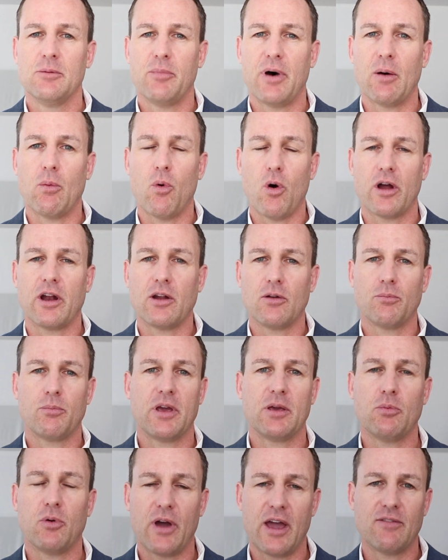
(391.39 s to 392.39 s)
But why don't
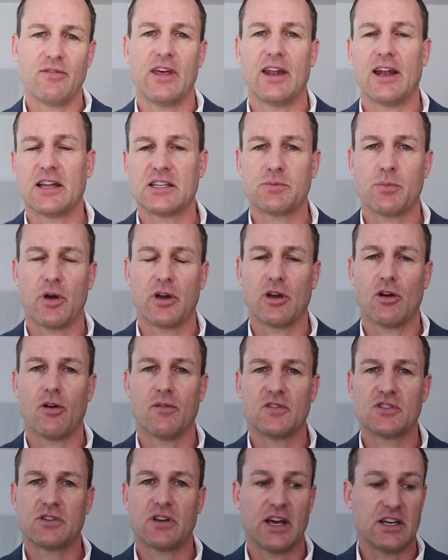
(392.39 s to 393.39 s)
people have that unspoken
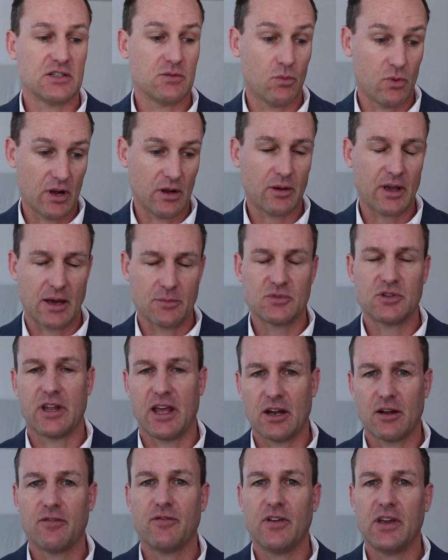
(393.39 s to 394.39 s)
conversation? Well, it comes
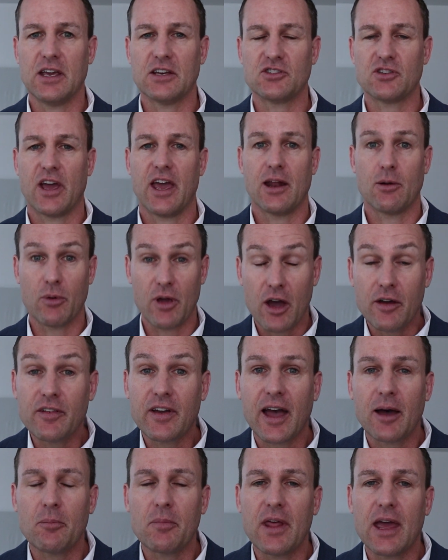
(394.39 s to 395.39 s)
down to fear. So how do we
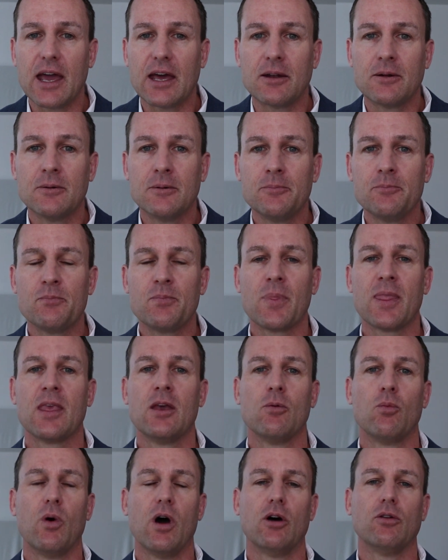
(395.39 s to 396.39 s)
overcome that?
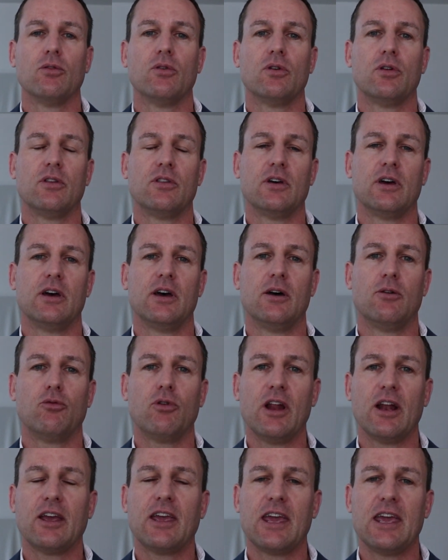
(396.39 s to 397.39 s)
Well, the
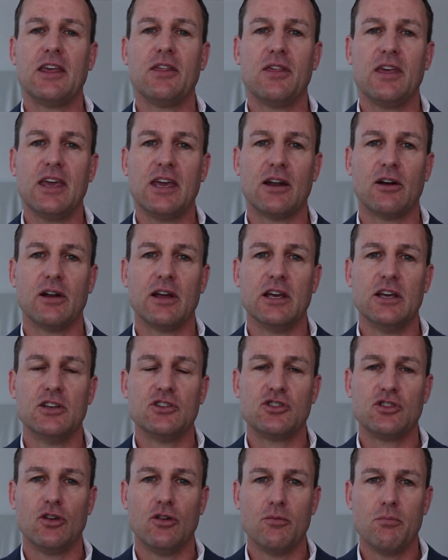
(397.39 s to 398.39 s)
real key there
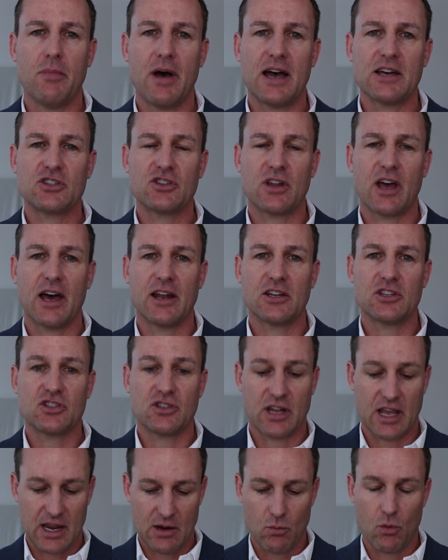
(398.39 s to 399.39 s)
is you must
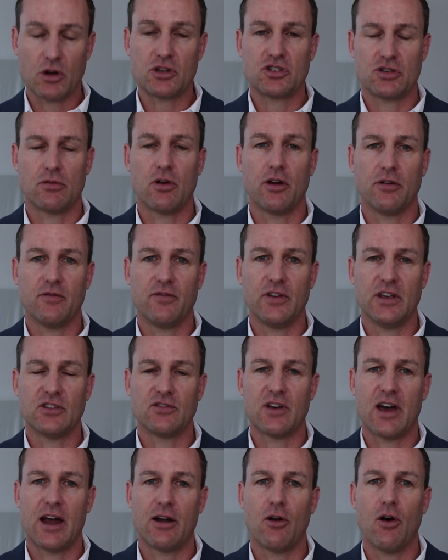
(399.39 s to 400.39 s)
understand what your own
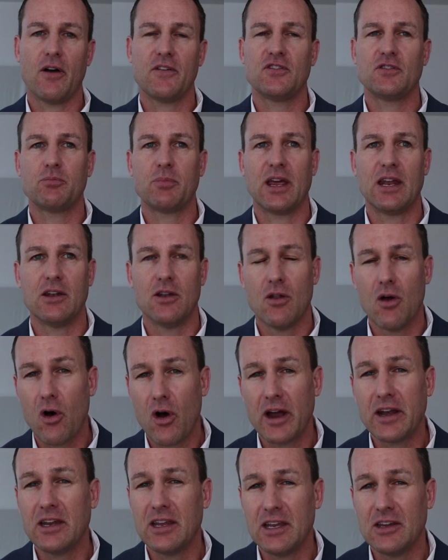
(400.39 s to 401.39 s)
fears are. And I've spent
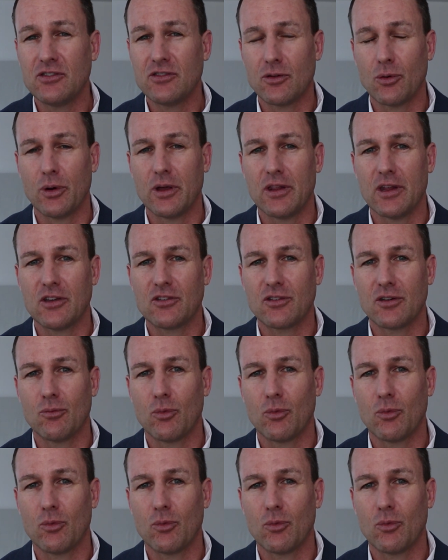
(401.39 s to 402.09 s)
nine years doing this.